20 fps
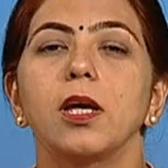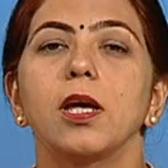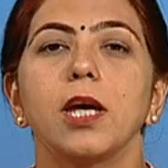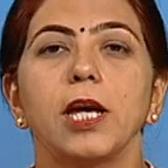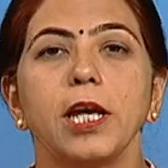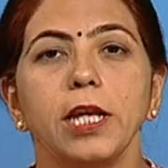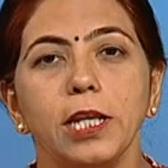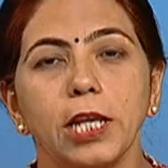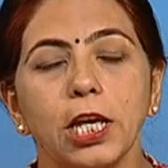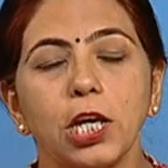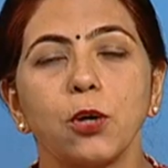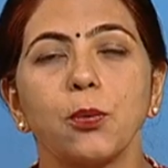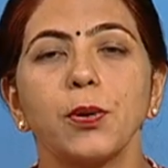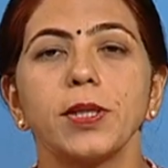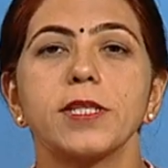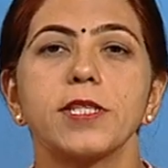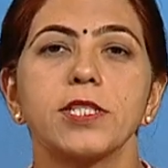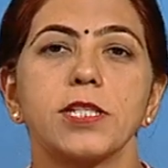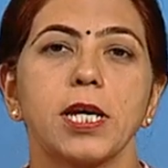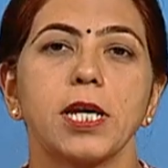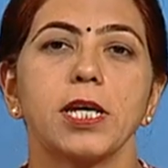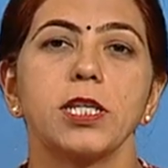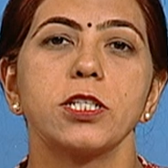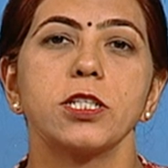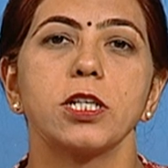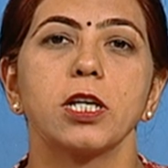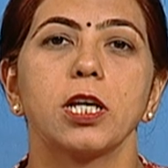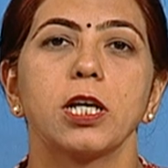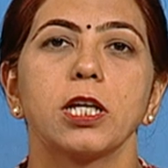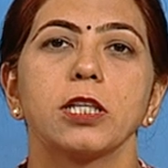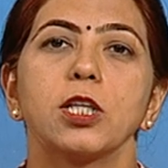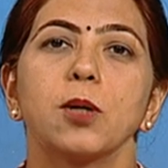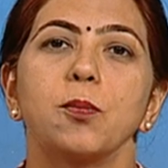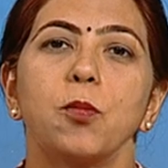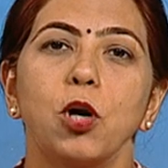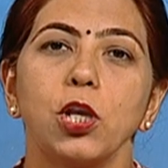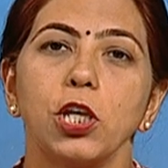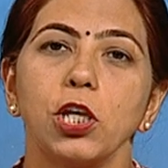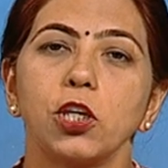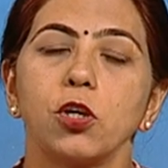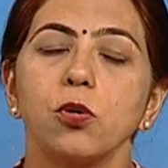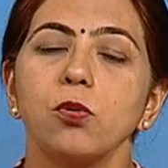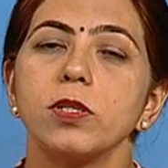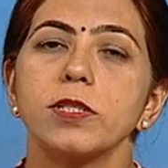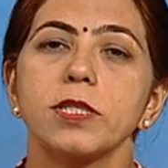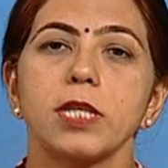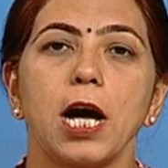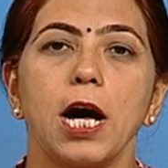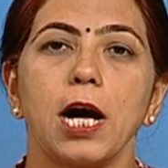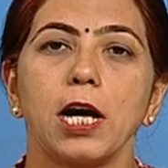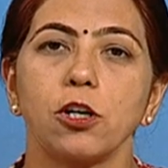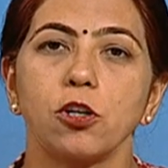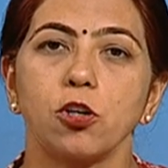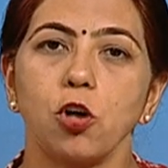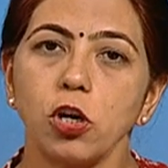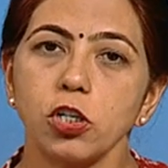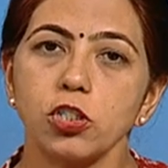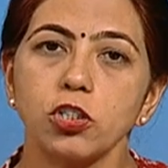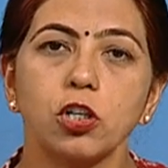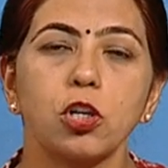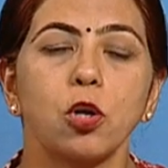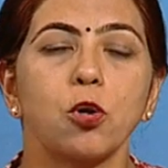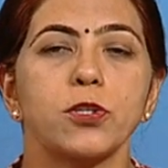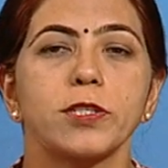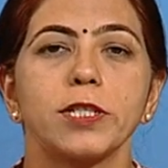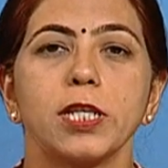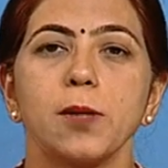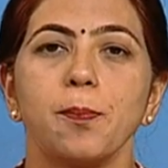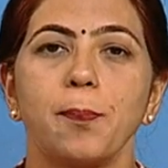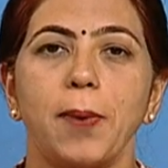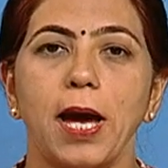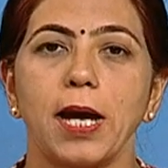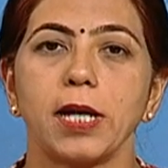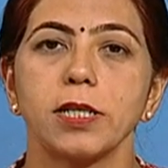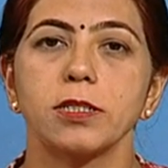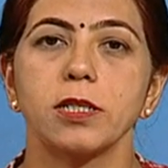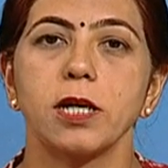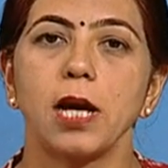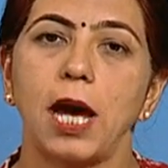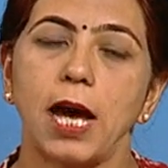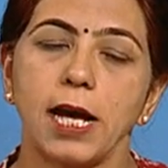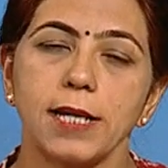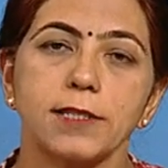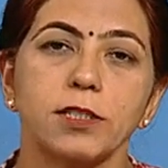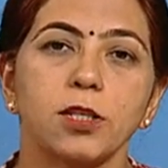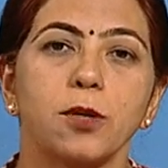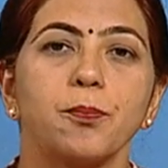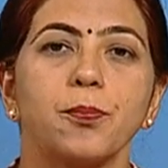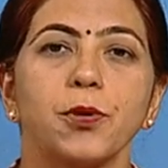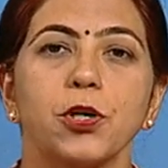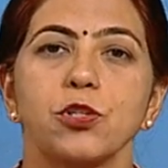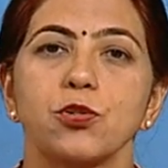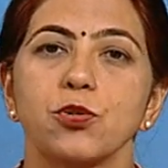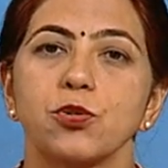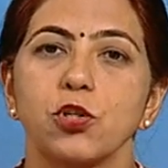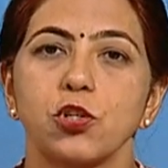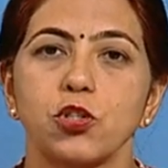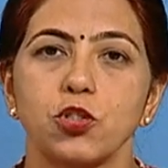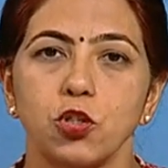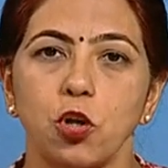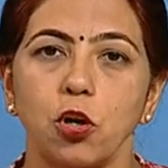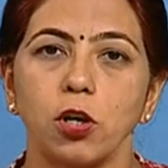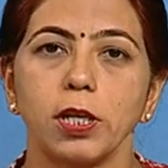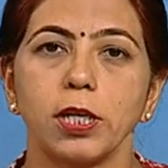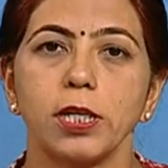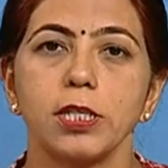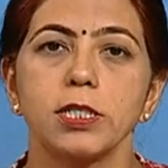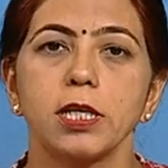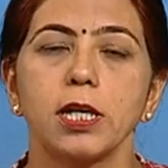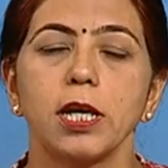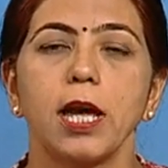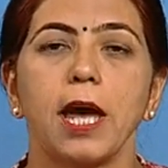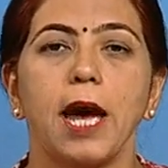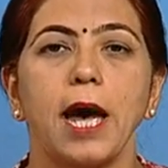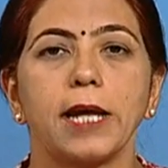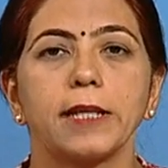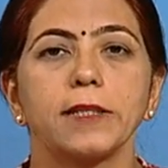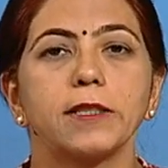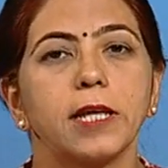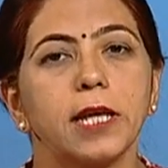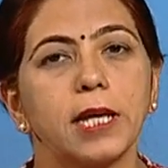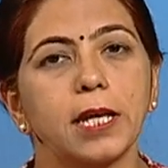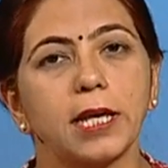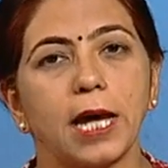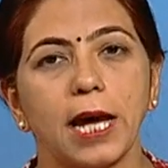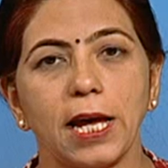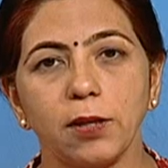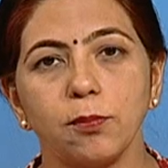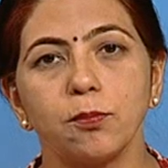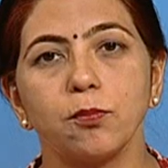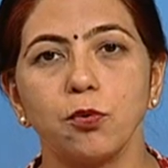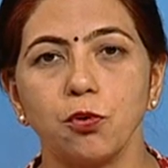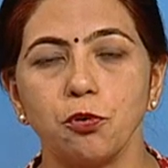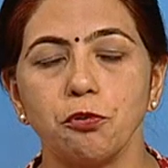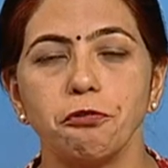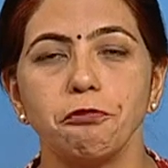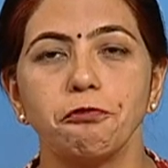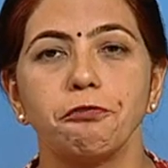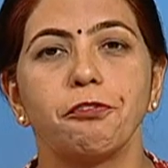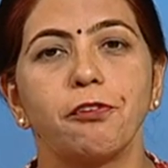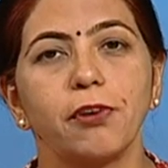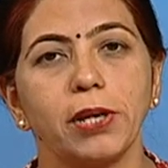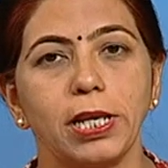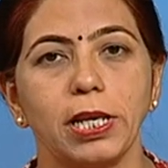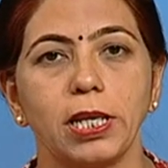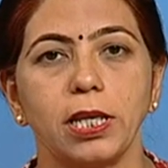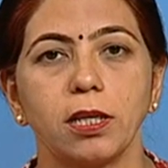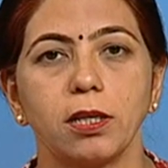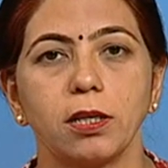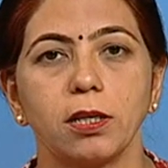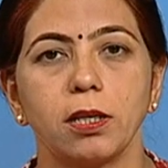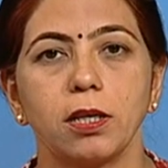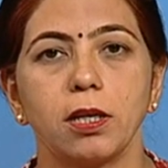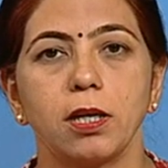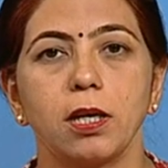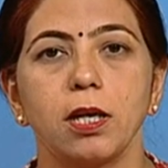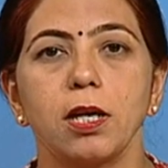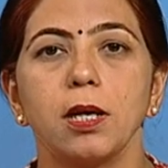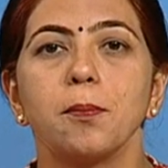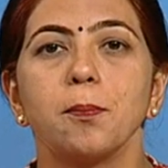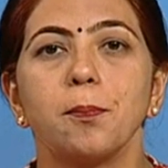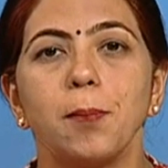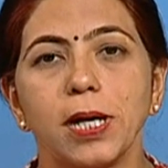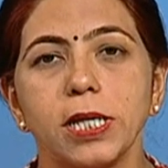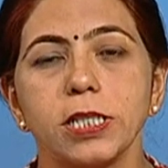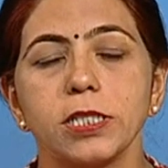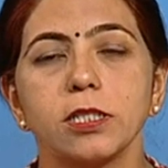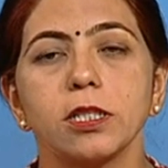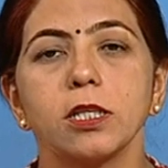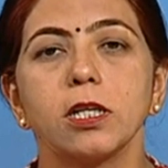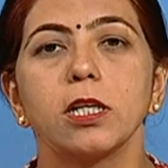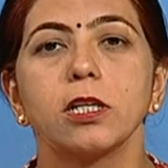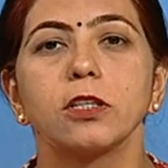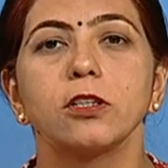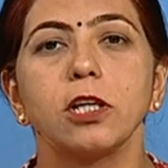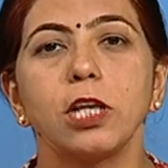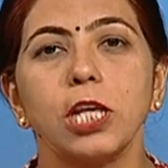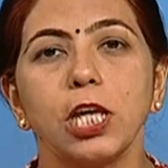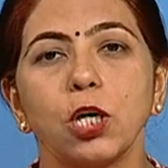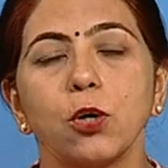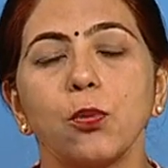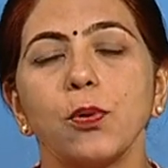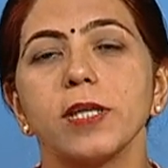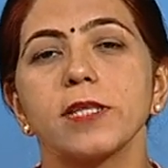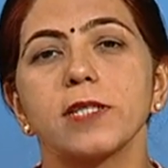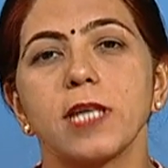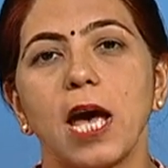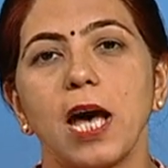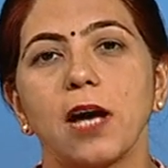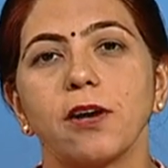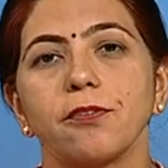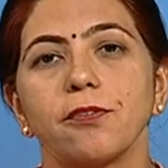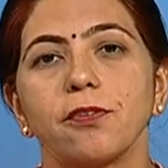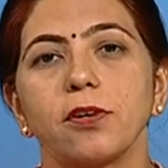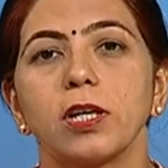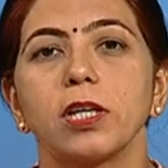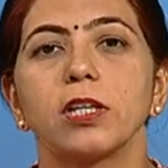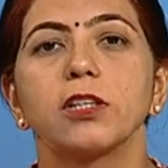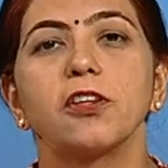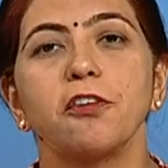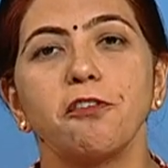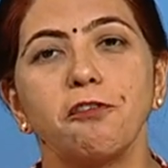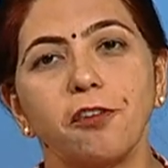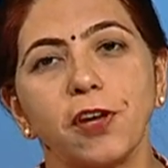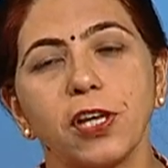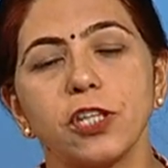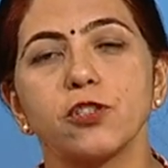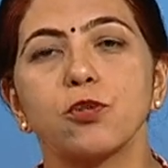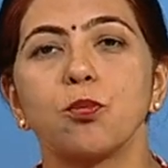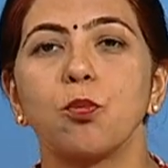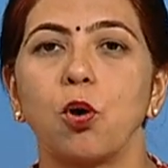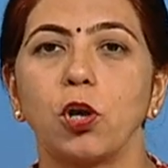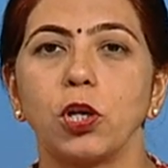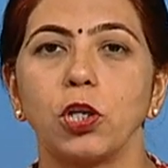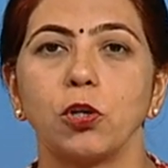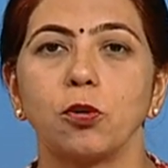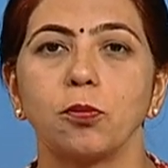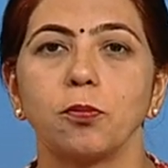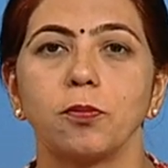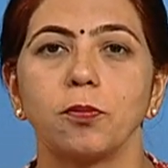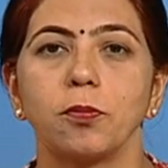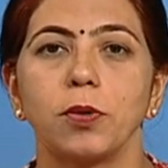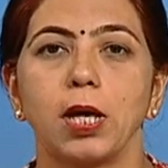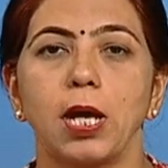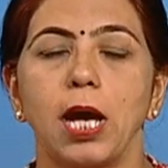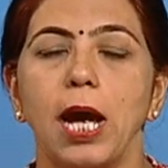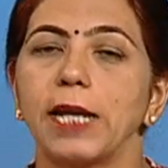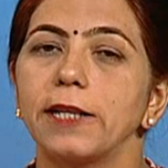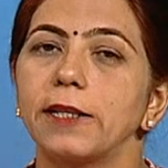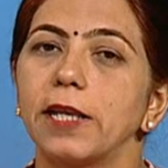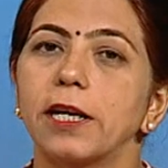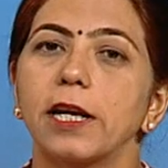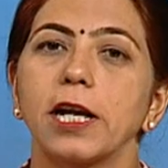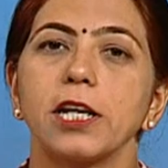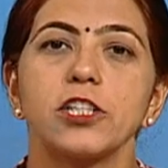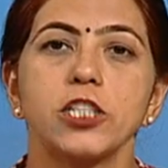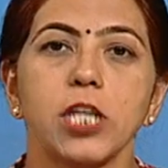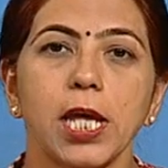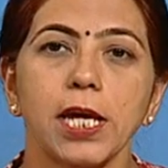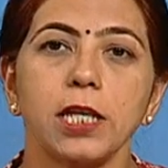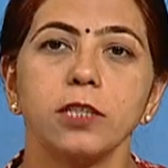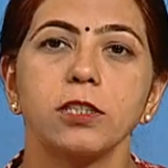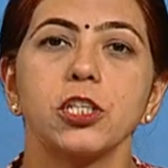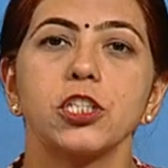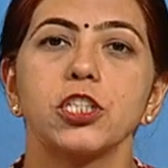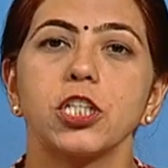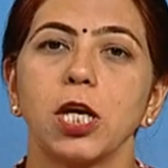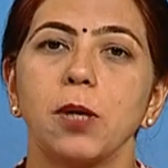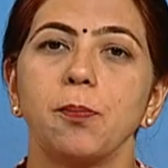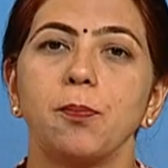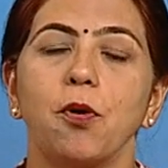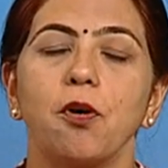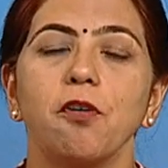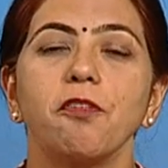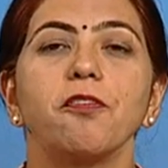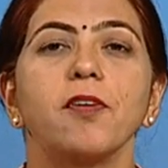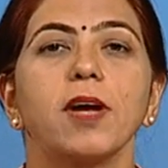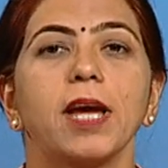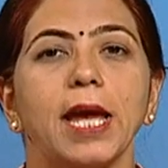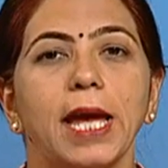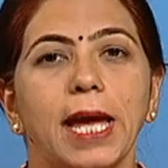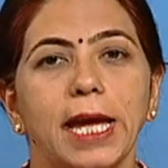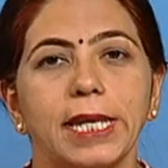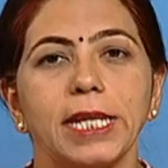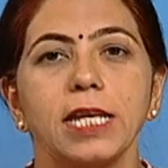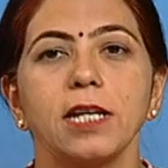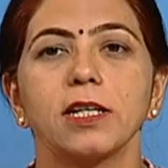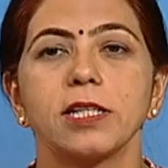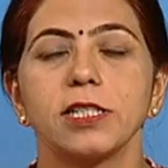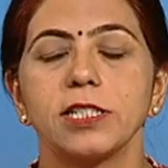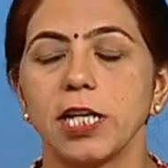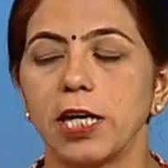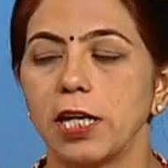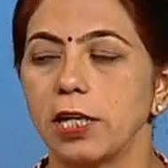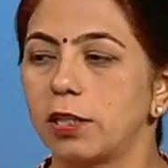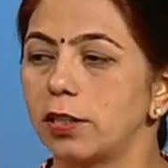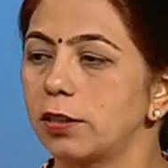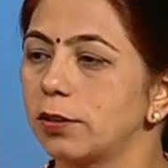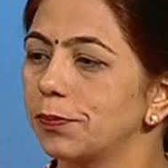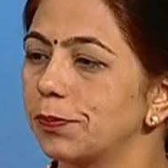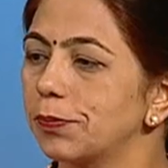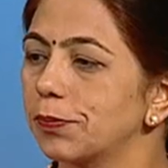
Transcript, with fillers: In liquid state, the molecules are not closely packed as compared to the solid and they can move freely. But the liquids have the fixed volume and they can take the shape of any container.